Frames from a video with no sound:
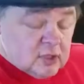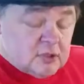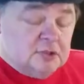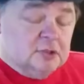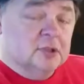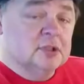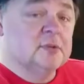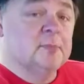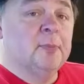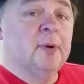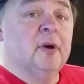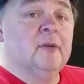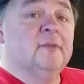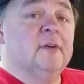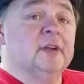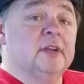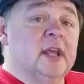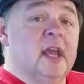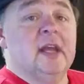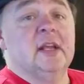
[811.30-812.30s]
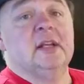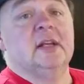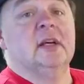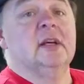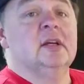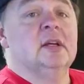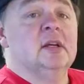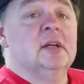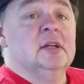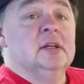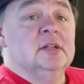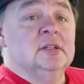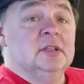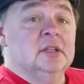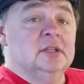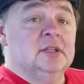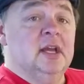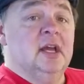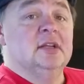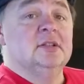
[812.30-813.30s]
So it's a perfect day
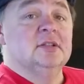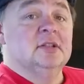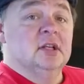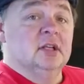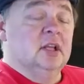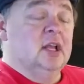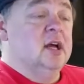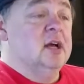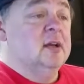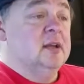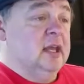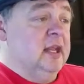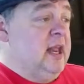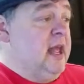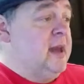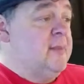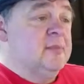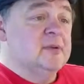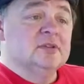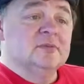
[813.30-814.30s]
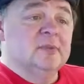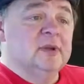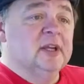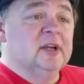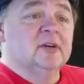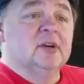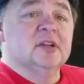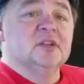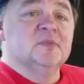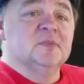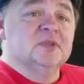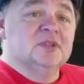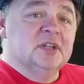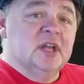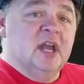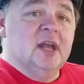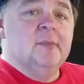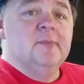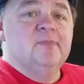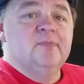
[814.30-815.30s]
to test the glug. It happens to be Christmas
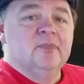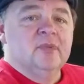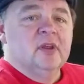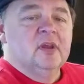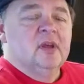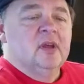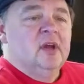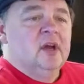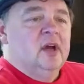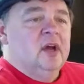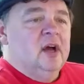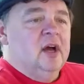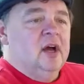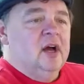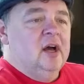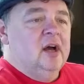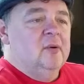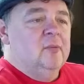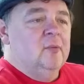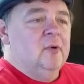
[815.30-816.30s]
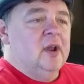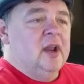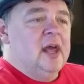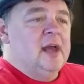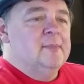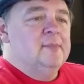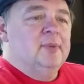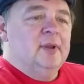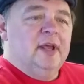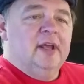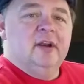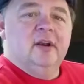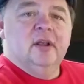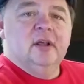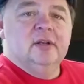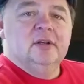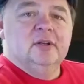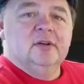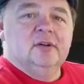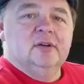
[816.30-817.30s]
Day. What I'm planning
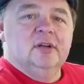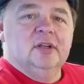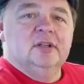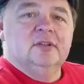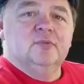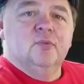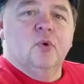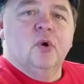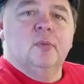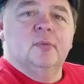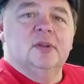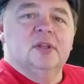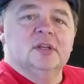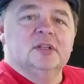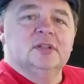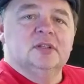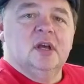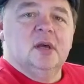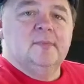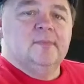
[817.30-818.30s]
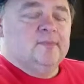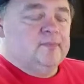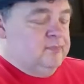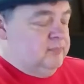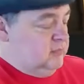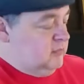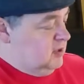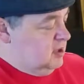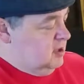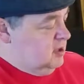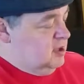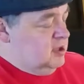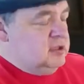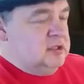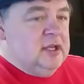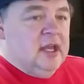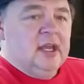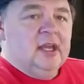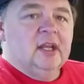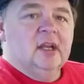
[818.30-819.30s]
on doing is warming this up,
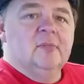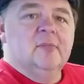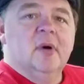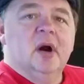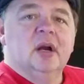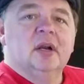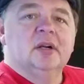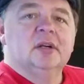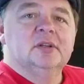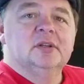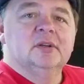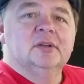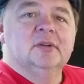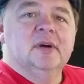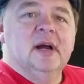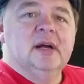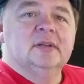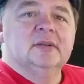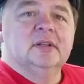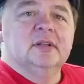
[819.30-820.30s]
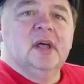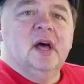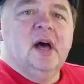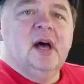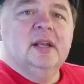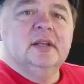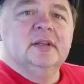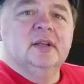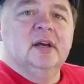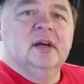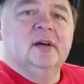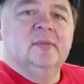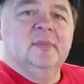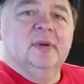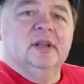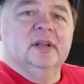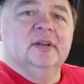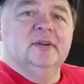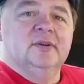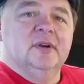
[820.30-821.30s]
taking a mug or two out to the hot tub
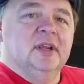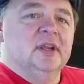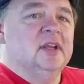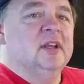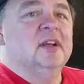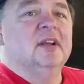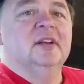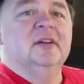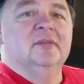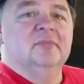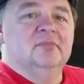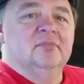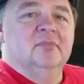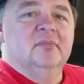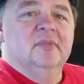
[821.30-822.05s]
and drinking it